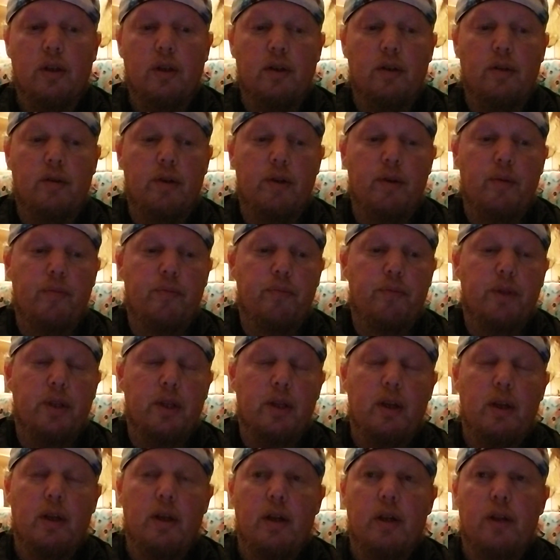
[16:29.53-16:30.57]
Alright.
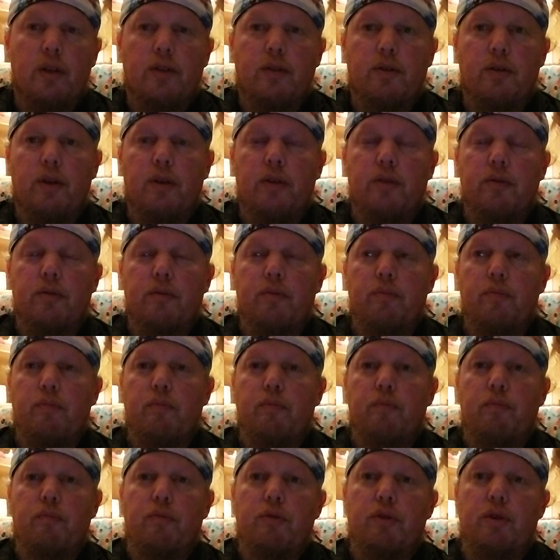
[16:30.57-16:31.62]
So as
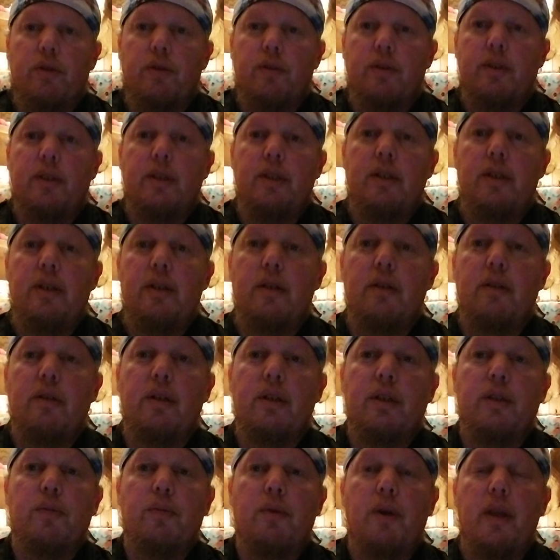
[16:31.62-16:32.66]
you can see here,
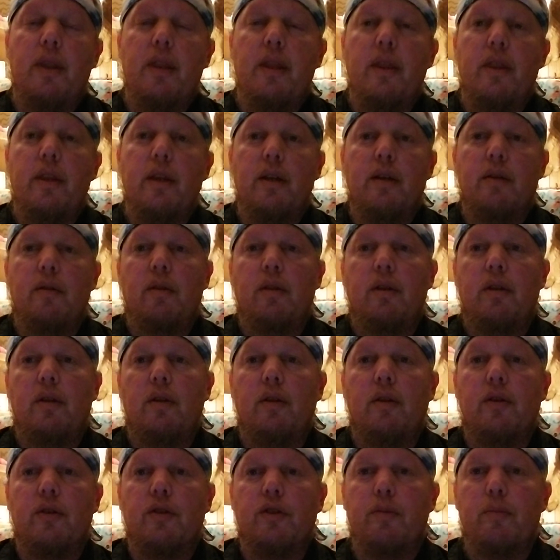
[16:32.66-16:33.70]
that's why they think
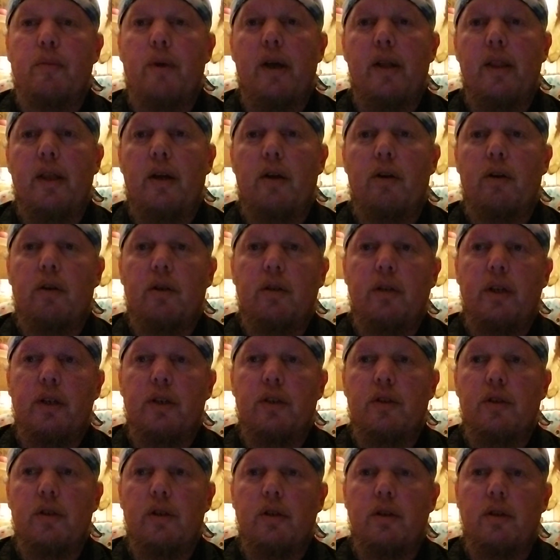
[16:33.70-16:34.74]
there's a bilateral
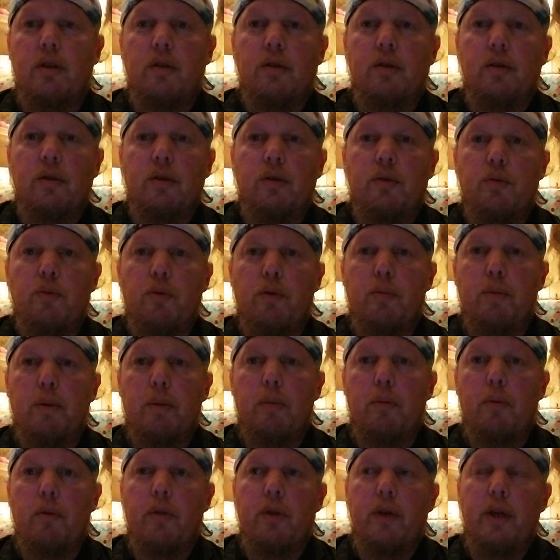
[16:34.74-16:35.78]
connection here with
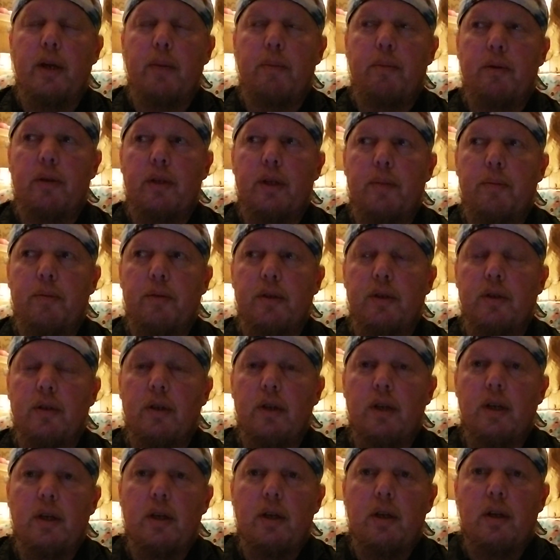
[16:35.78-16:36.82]
people with epilepsy.
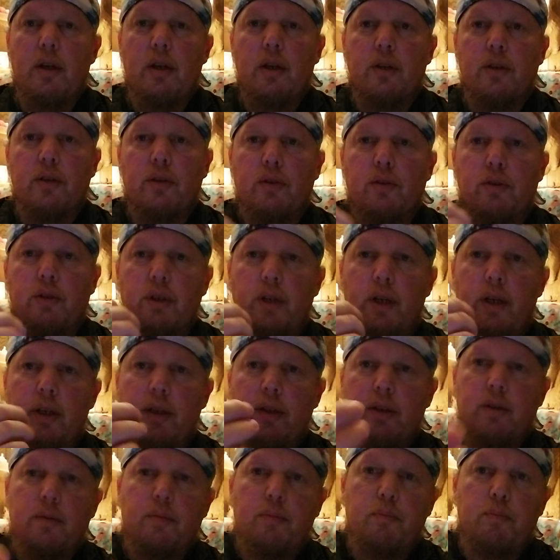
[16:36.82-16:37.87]
So you
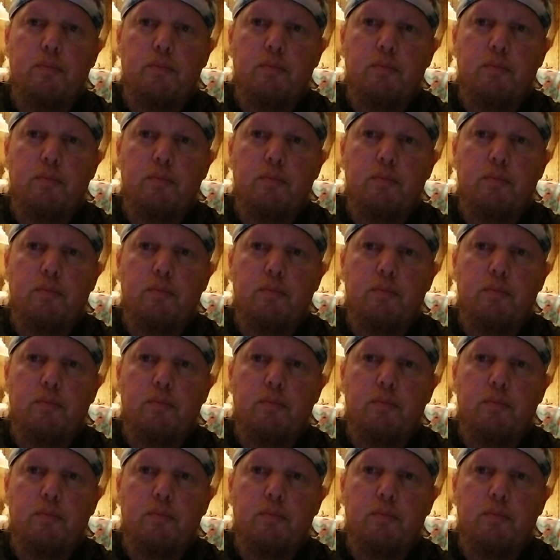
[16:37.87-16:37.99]
guys